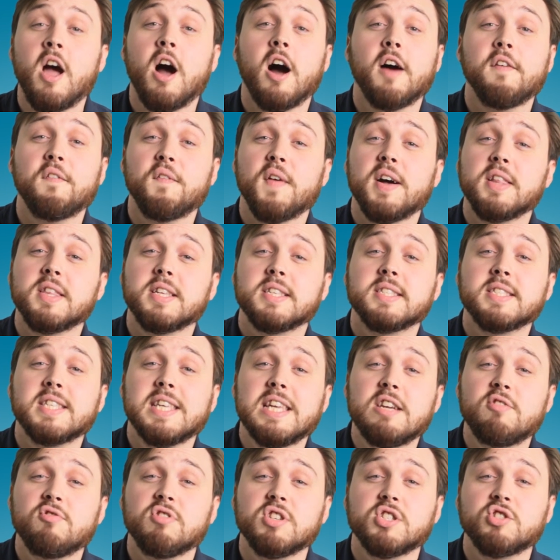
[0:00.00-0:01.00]
I found the
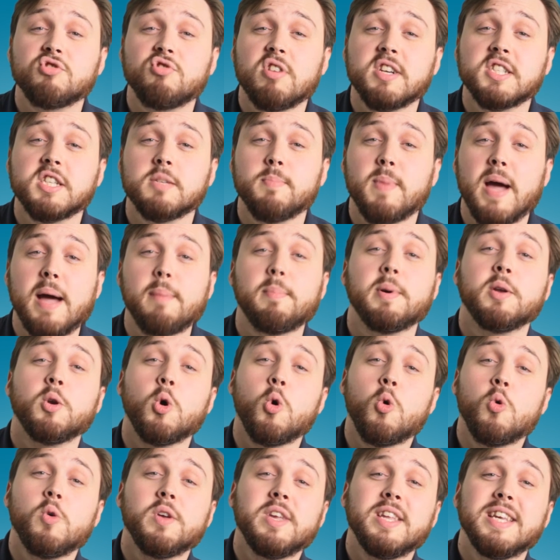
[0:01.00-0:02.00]
secret treasure map, and
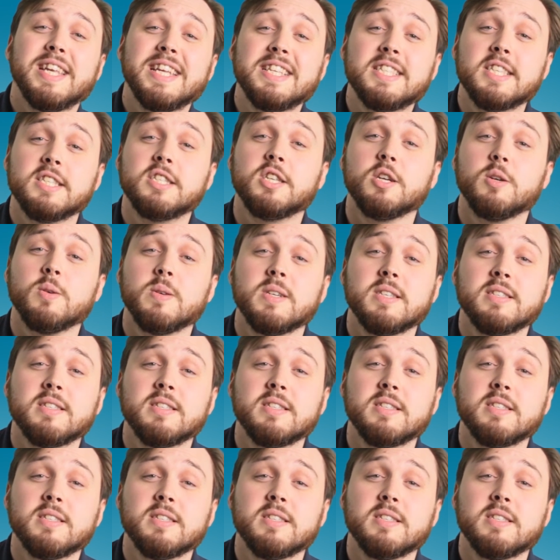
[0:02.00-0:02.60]
all you need to do